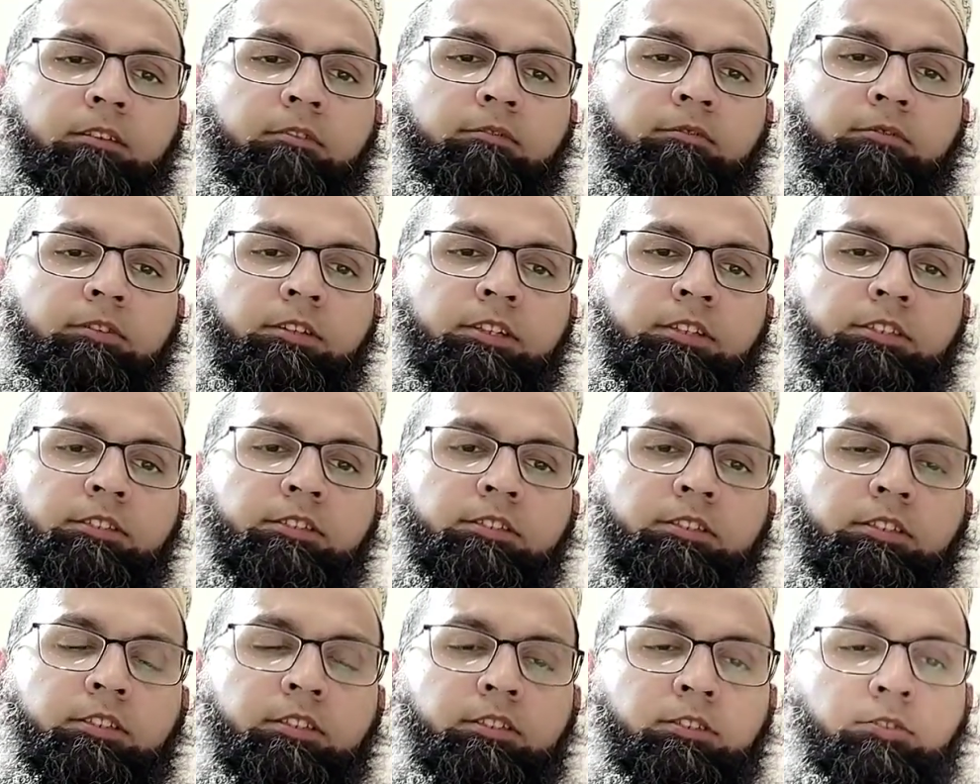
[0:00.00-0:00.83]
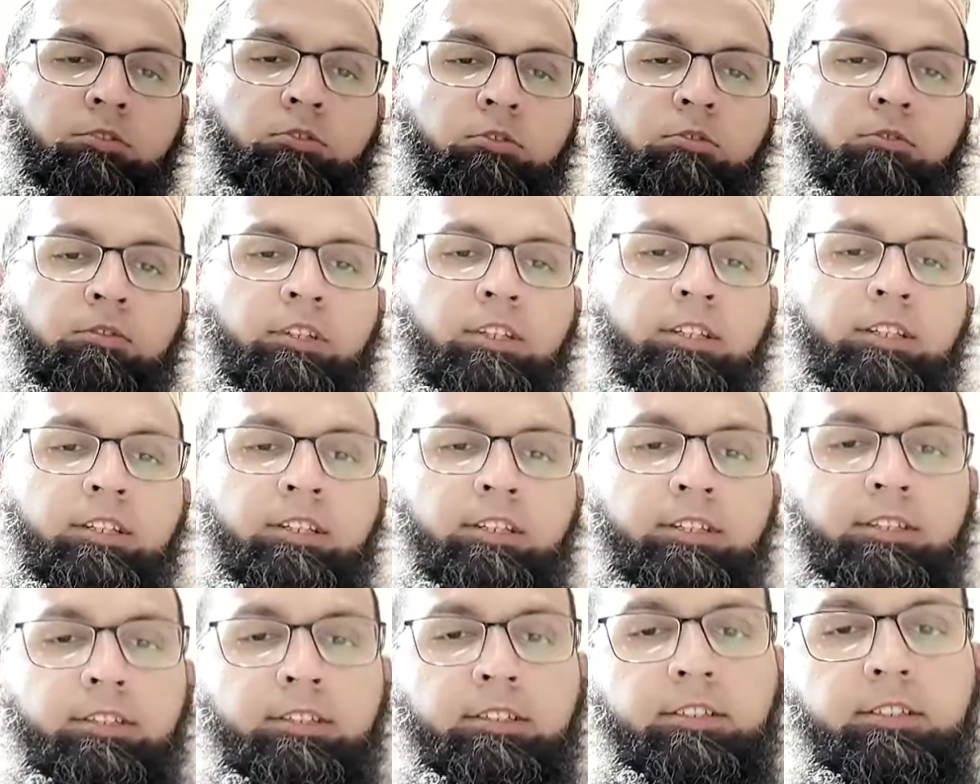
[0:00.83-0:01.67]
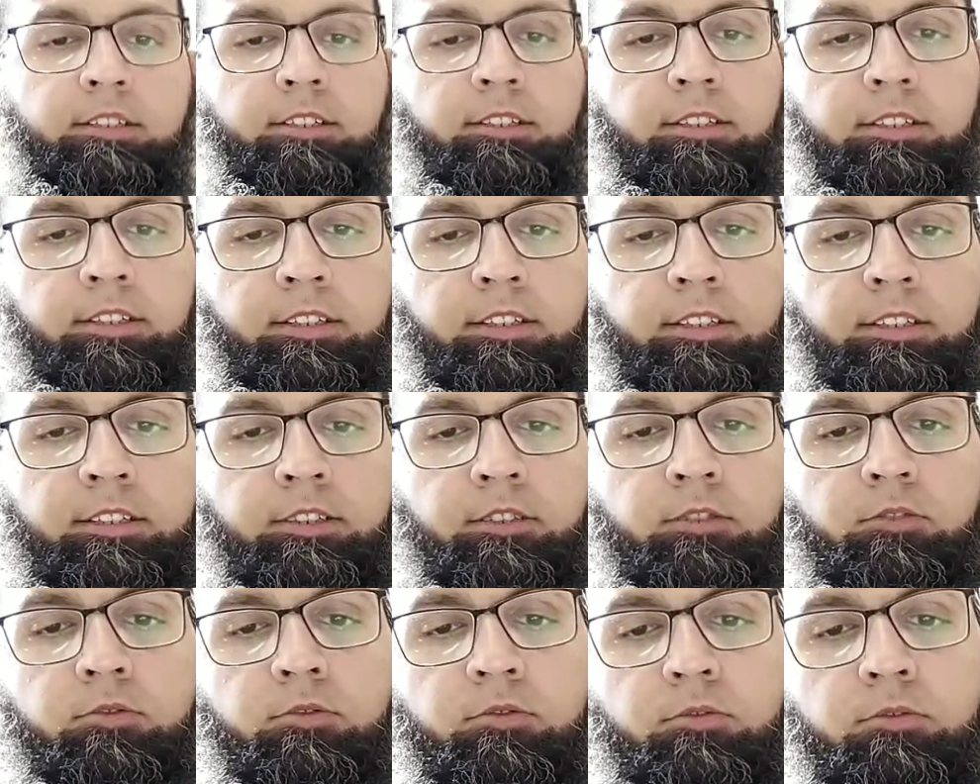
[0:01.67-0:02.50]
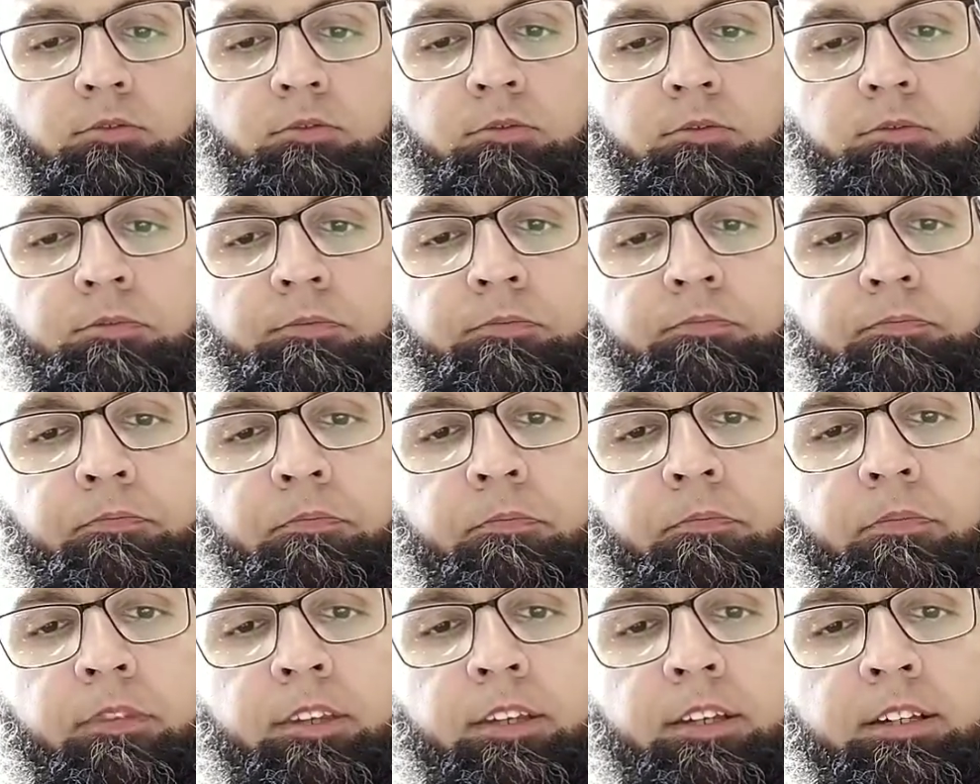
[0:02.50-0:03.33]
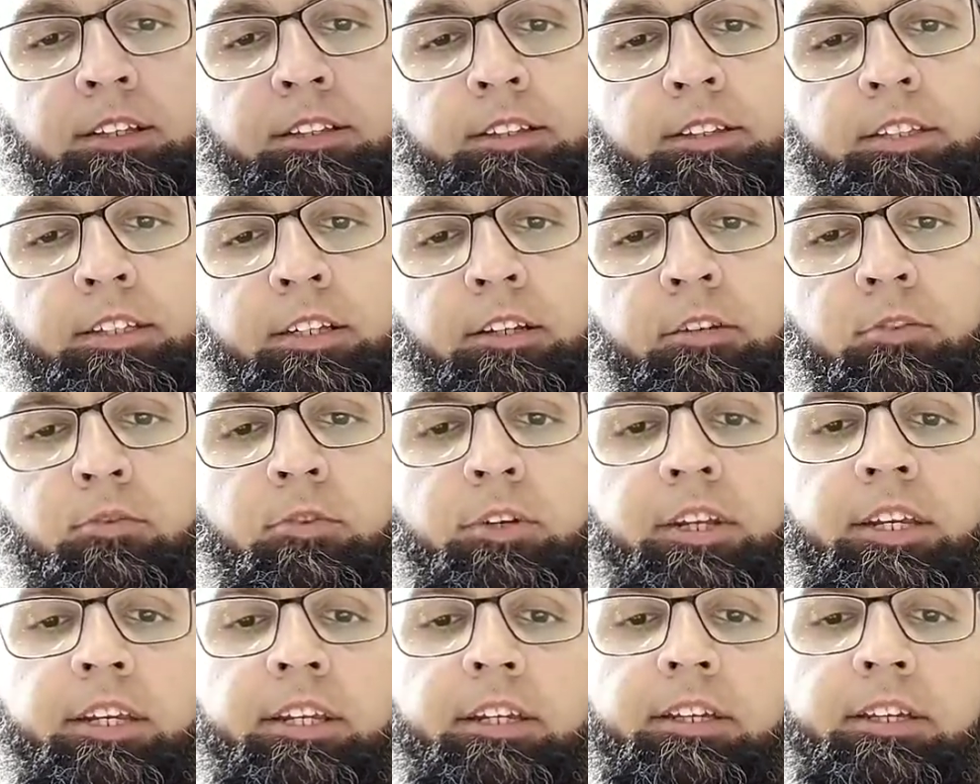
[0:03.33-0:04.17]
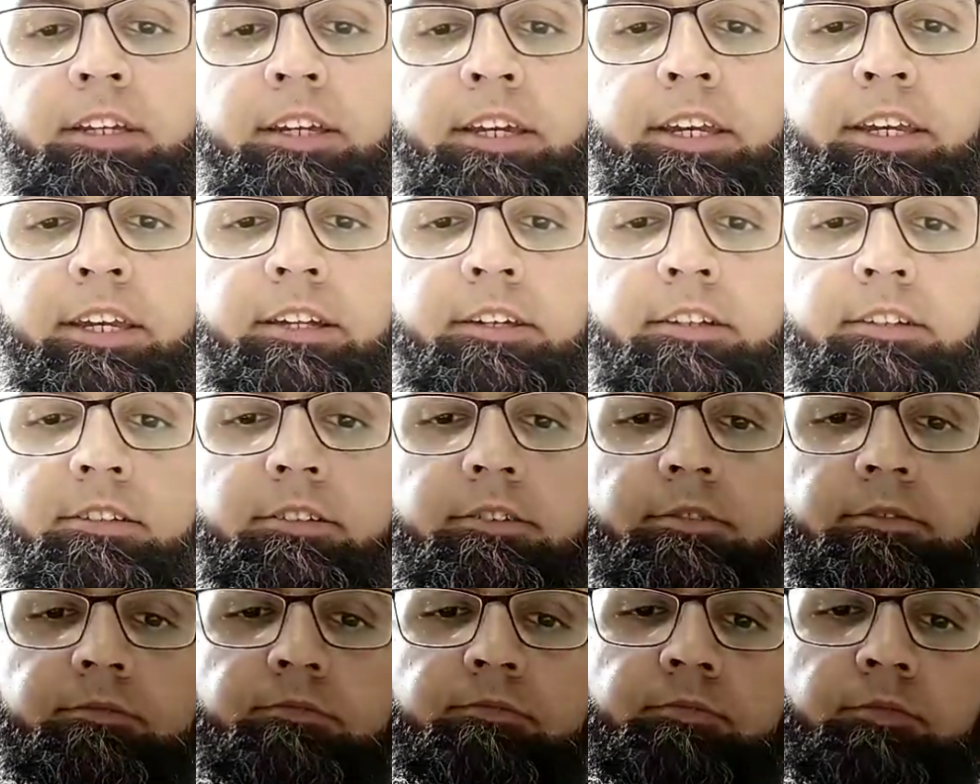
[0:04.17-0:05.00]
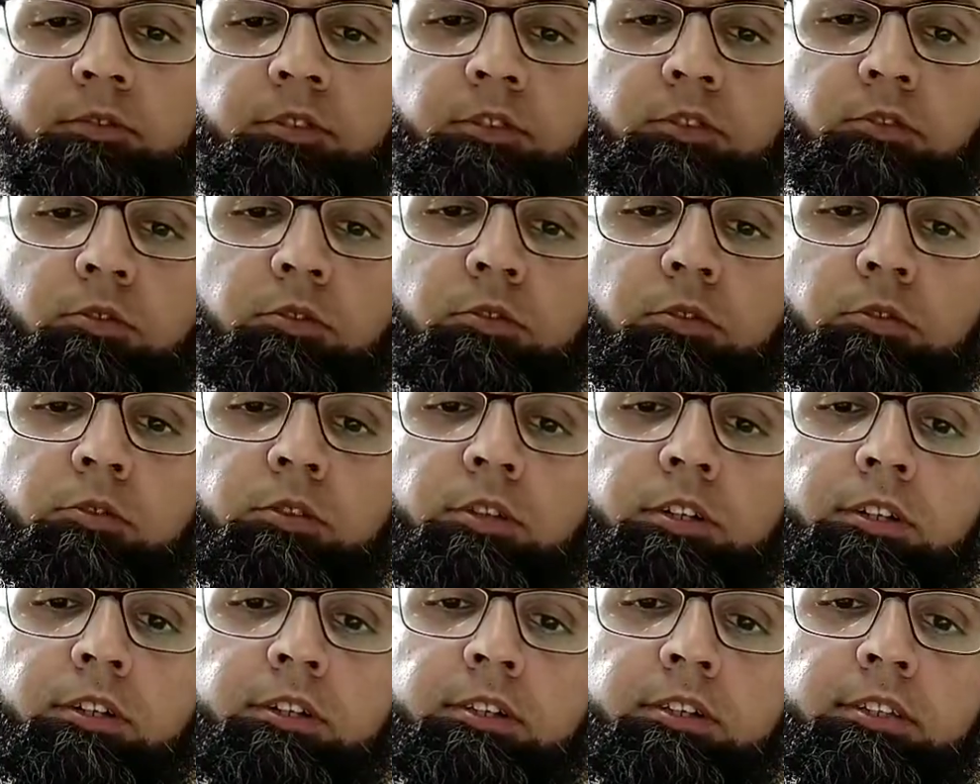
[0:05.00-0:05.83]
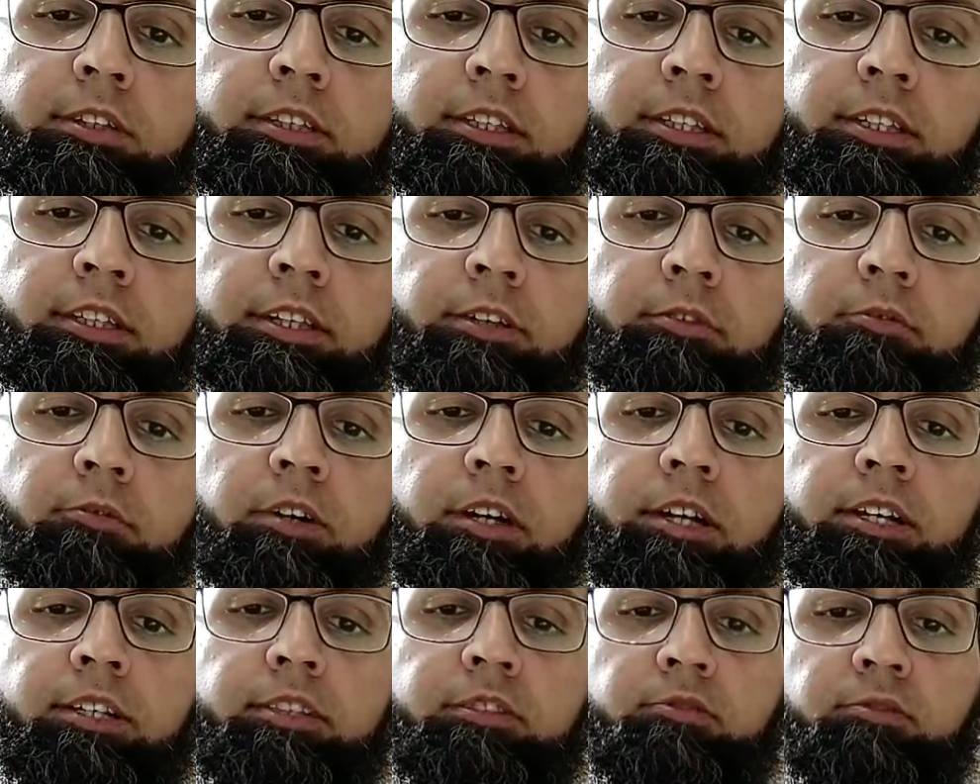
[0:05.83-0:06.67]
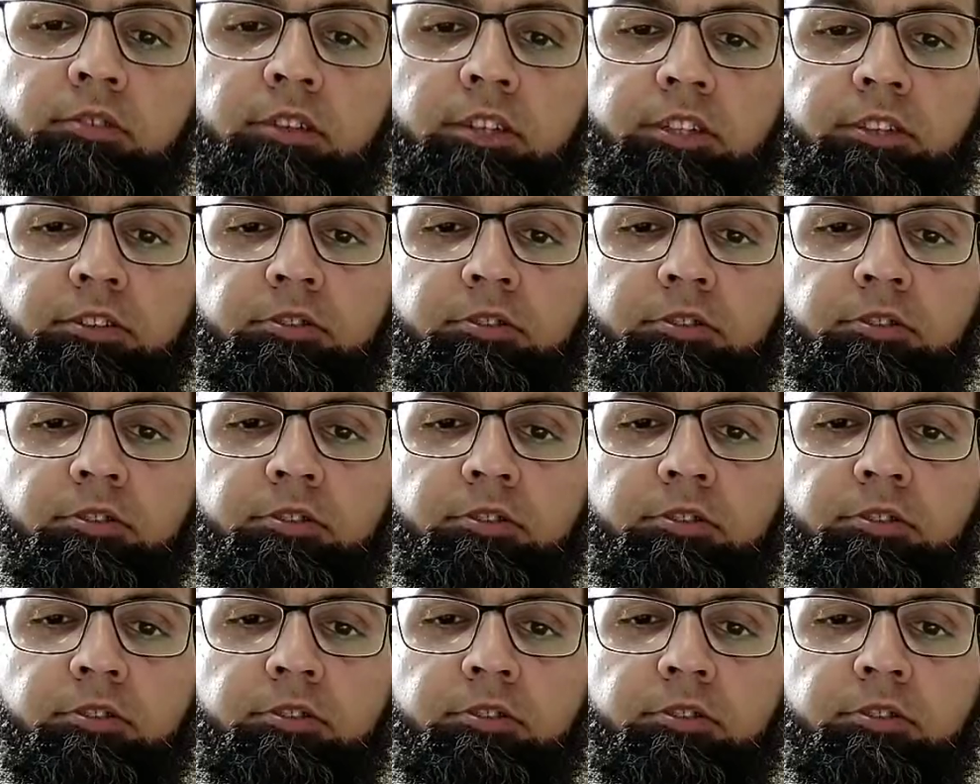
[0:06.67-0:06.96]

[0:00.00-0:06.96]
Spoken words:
First, you will do the loading. Here you load the required insulin